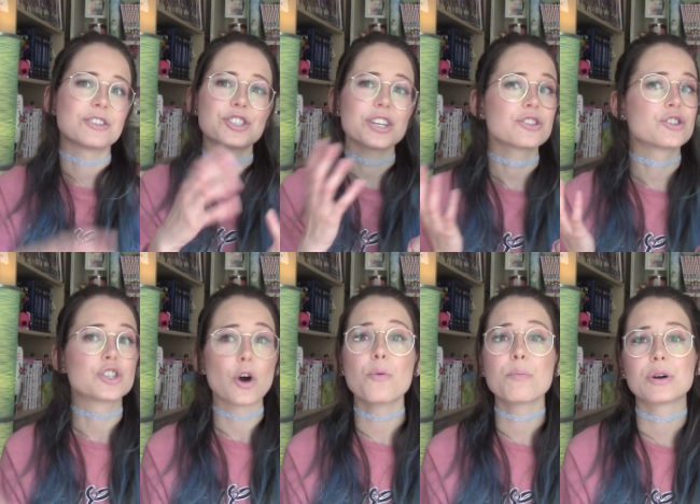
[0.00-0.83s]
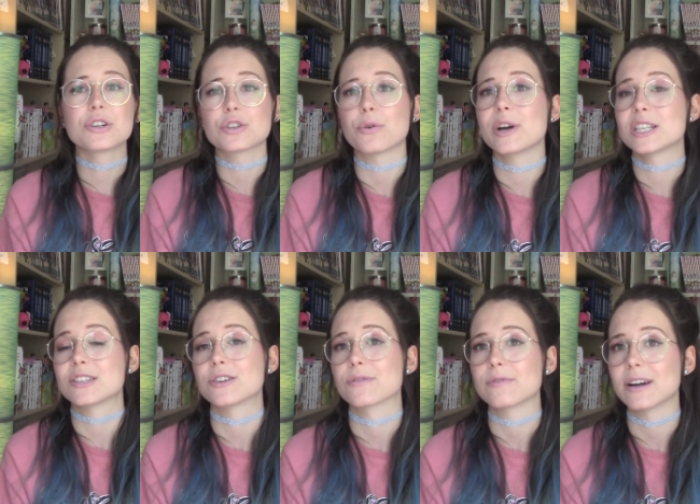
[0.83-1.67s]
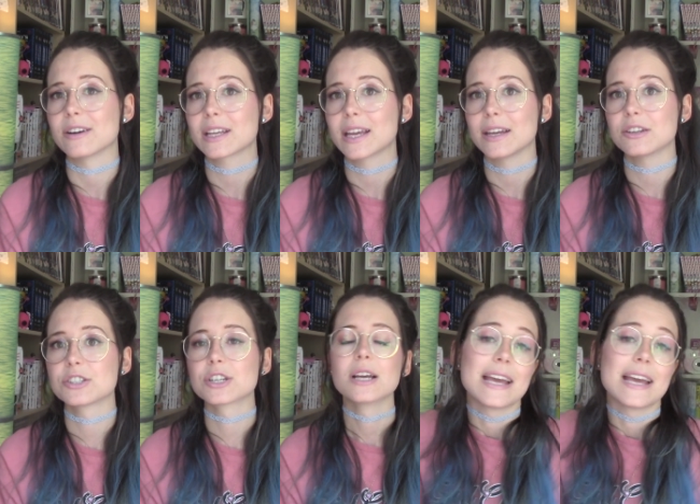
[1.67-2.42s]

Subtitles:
just don't put toys in your ferret cage.